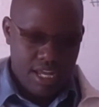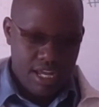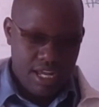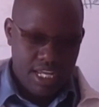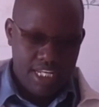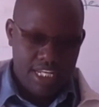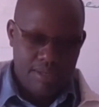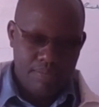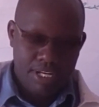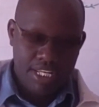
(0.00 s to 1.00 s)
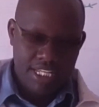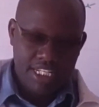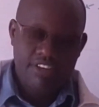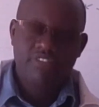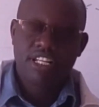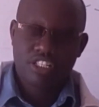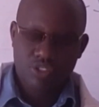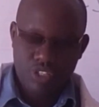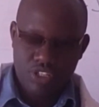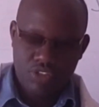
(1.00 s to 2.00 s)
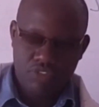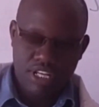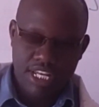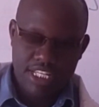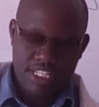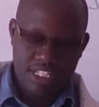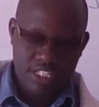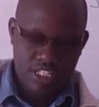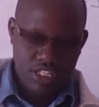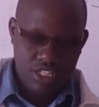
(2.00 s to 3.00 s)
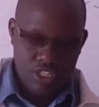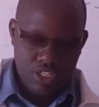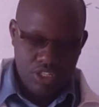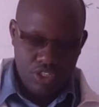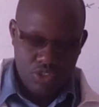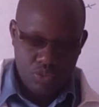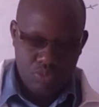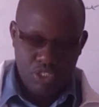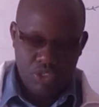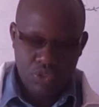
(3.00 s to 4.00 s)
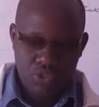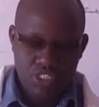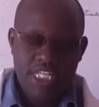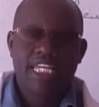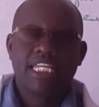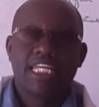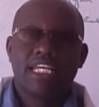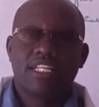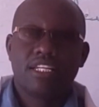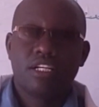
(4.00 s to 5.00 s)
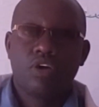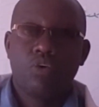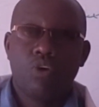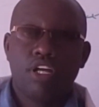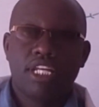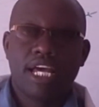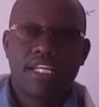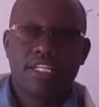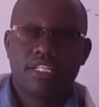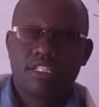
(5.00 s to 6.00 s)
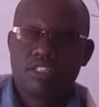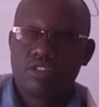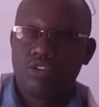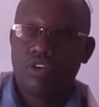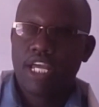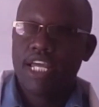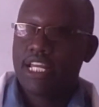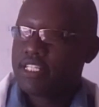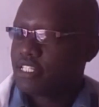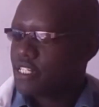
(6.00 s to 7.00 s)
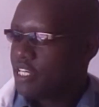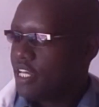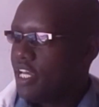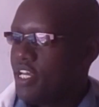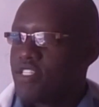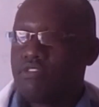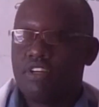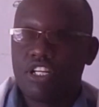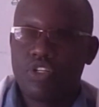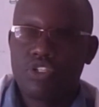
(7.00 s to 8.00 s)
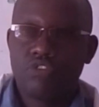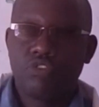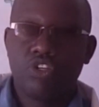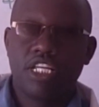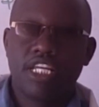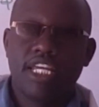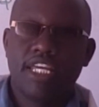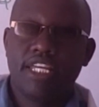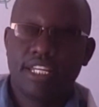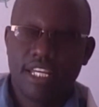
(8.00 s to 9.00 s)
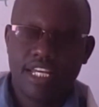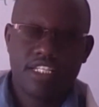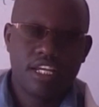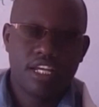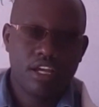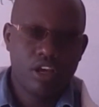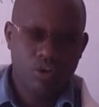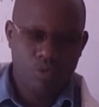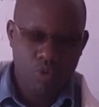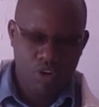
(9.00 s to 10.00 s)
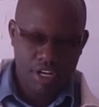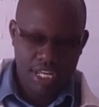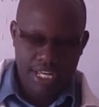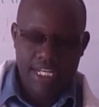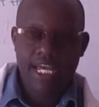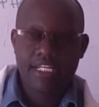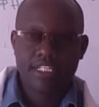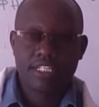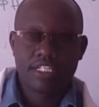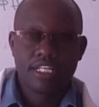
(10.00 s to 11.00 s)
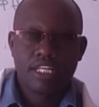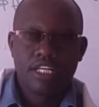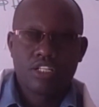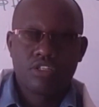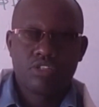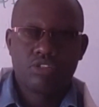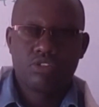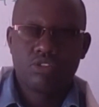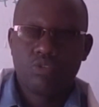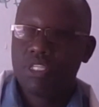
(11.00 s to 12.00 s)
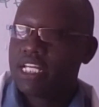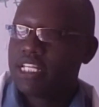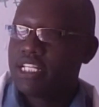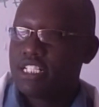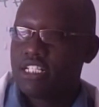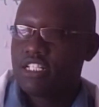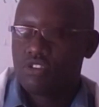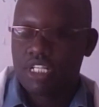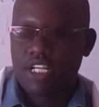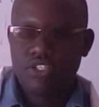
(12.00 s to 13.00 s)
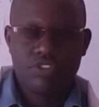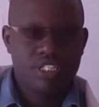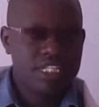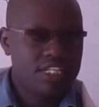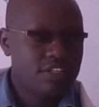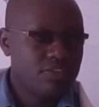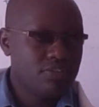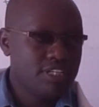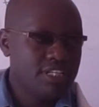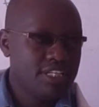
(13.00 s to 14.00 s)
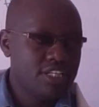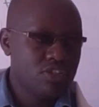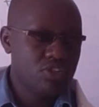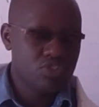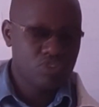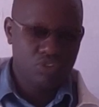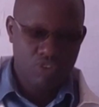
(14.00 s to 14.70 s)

in enabling different sources of energy to be used in getting work done. So energy is very useful in getting work done. So with that little introduction, then we should also